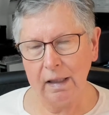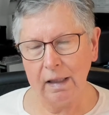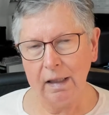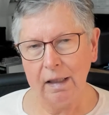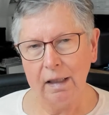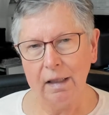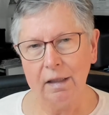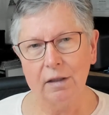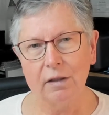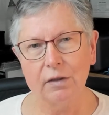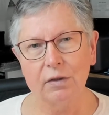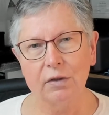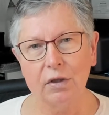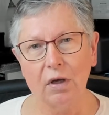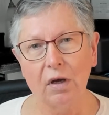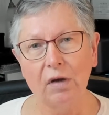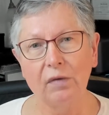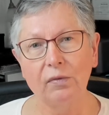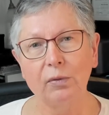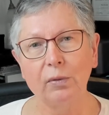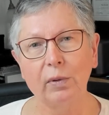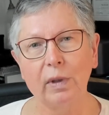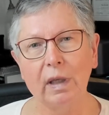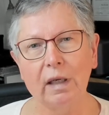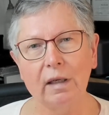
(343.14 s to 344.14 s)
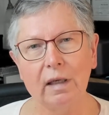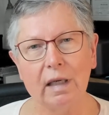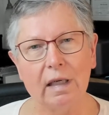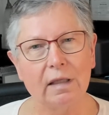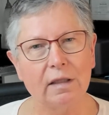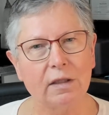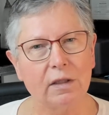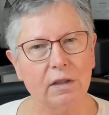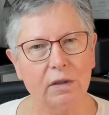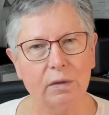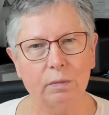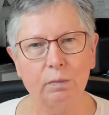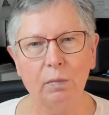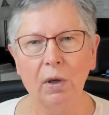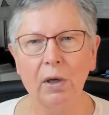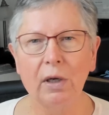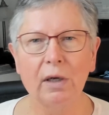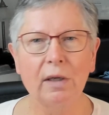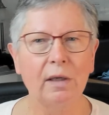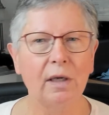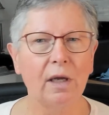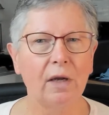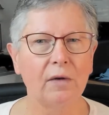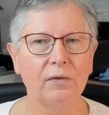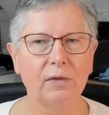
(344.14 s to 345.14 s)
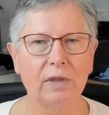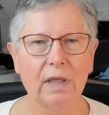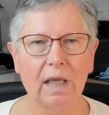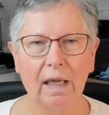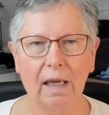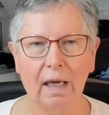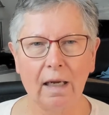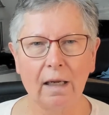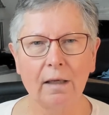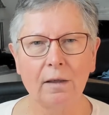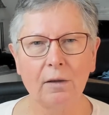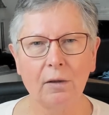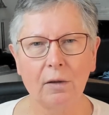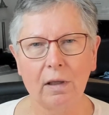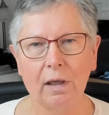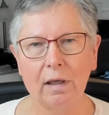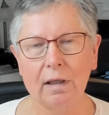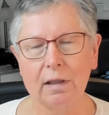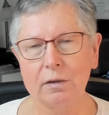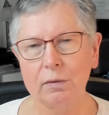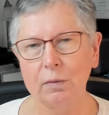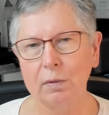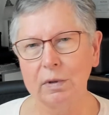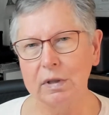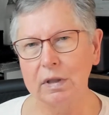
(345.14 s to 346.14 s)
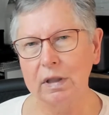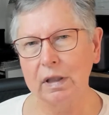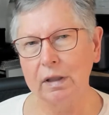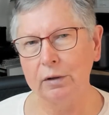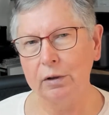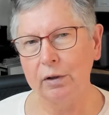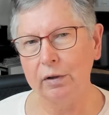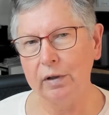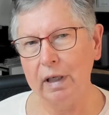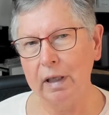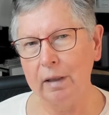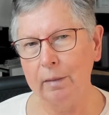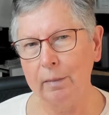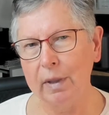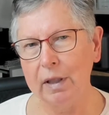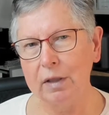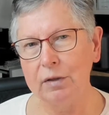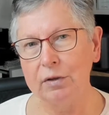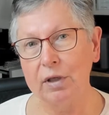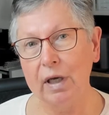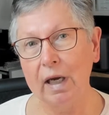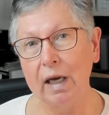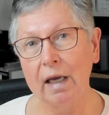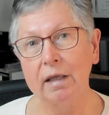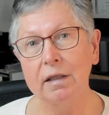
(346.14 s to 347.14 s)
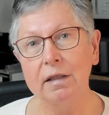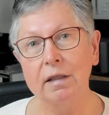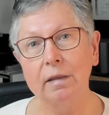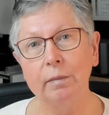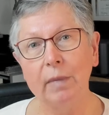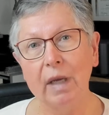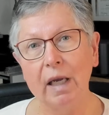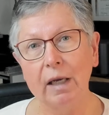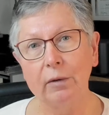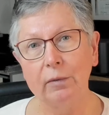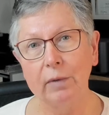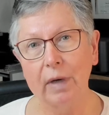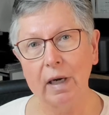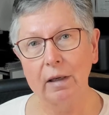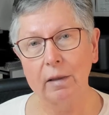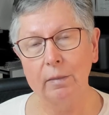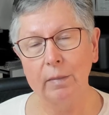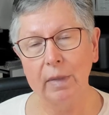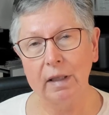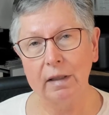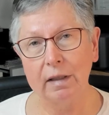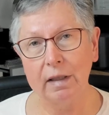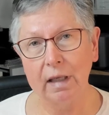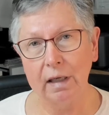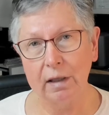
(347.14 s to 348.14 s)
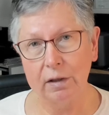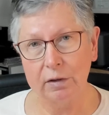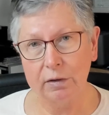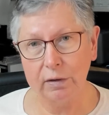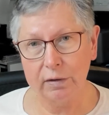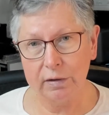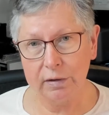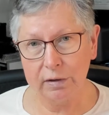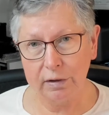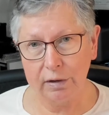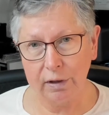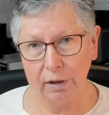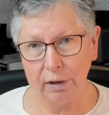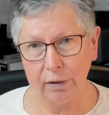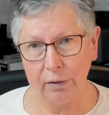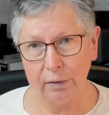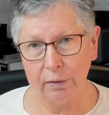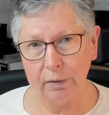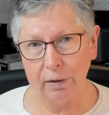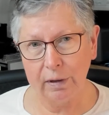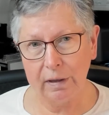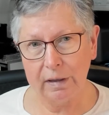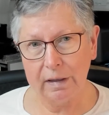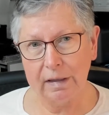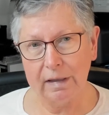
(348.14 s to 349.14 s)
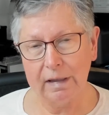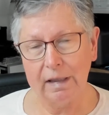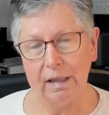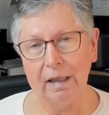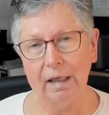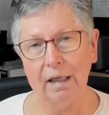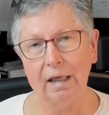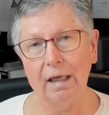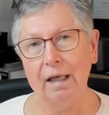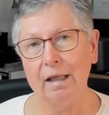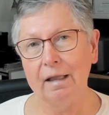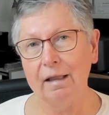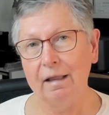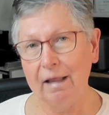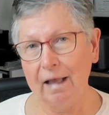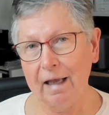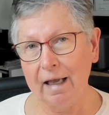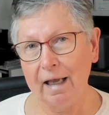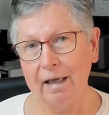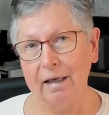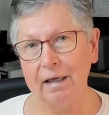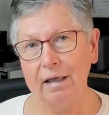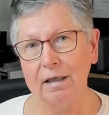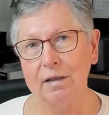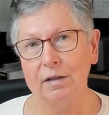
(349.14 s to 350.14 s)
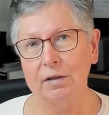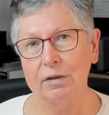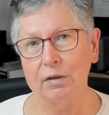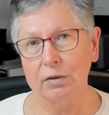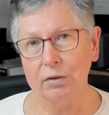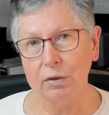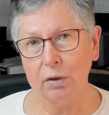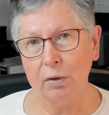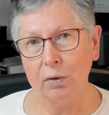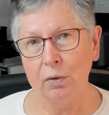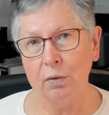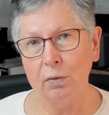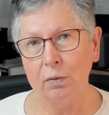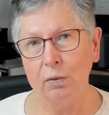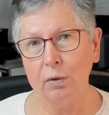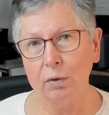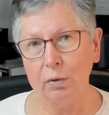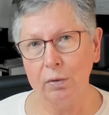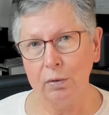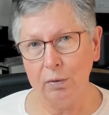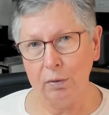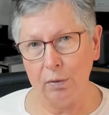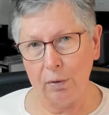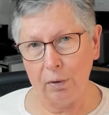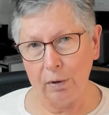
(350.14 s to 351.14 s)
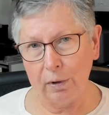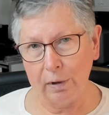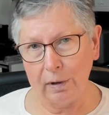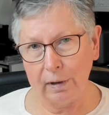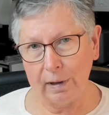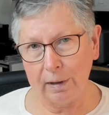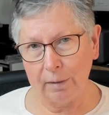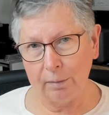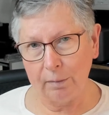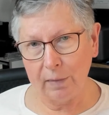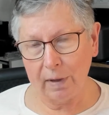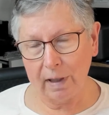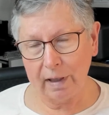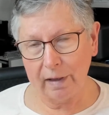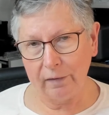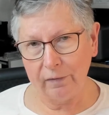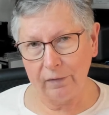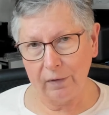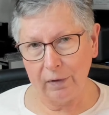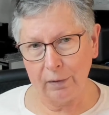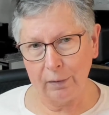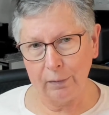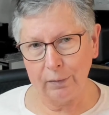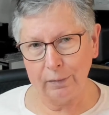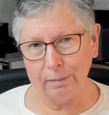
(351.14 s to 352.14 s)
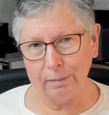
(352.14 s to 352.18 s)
The software is smart enough to analyze what's in your image and to make recommendations to you. That is so cool in my view.